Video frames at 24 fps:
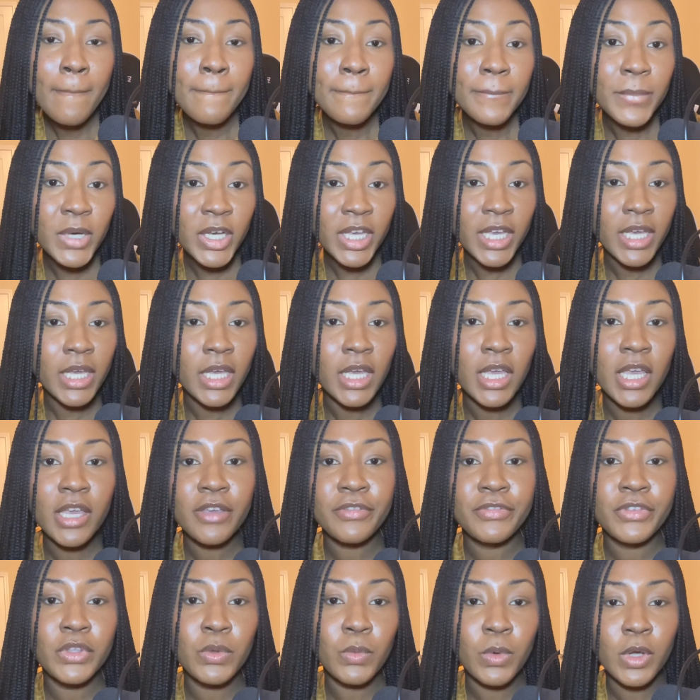But
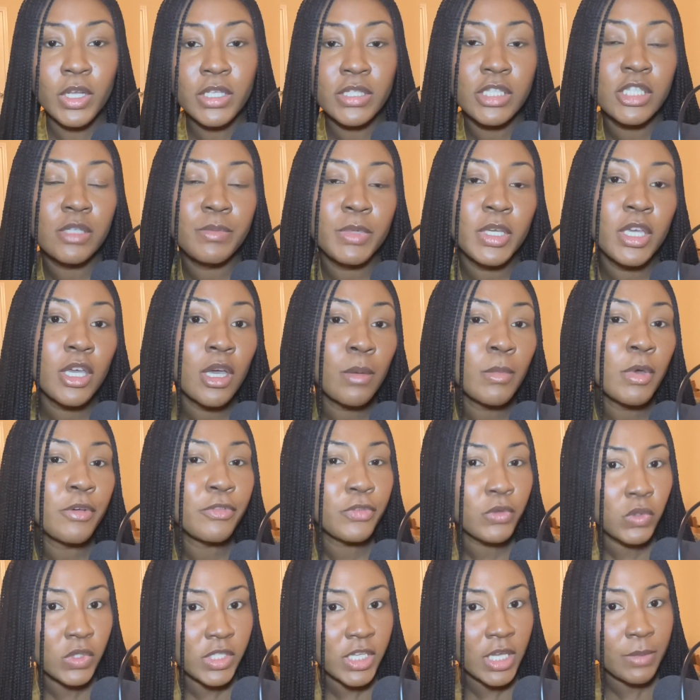if you want to become a
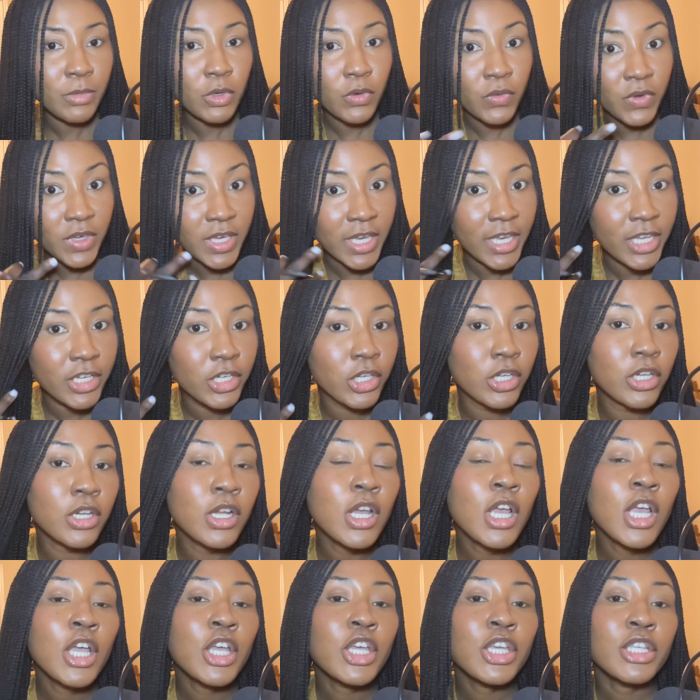full-time creator,
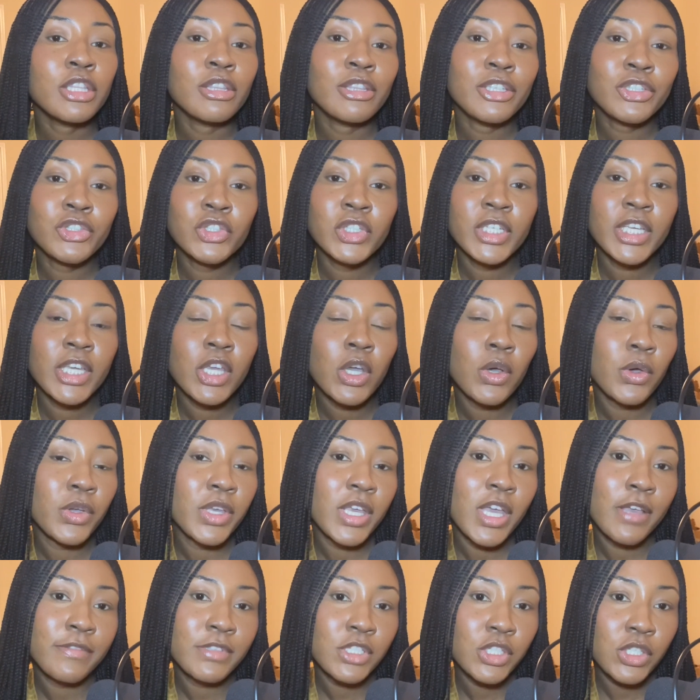literally all you
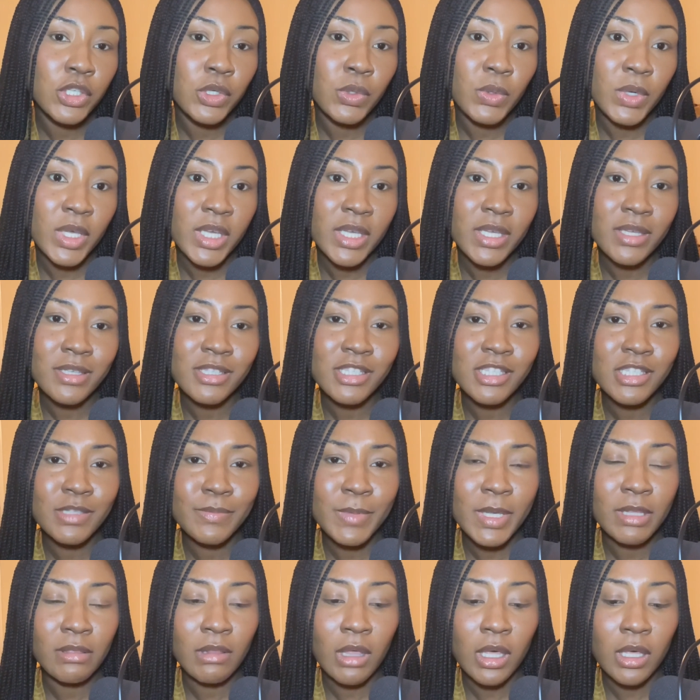have to do is
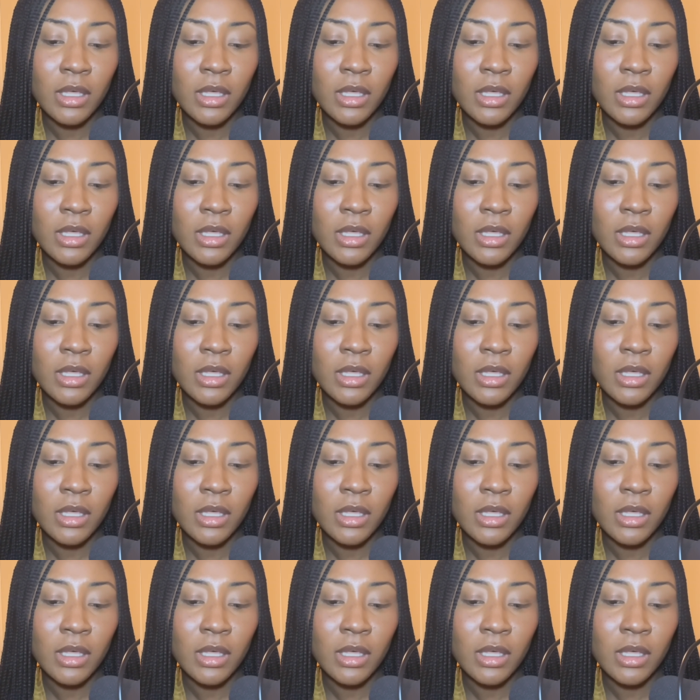spend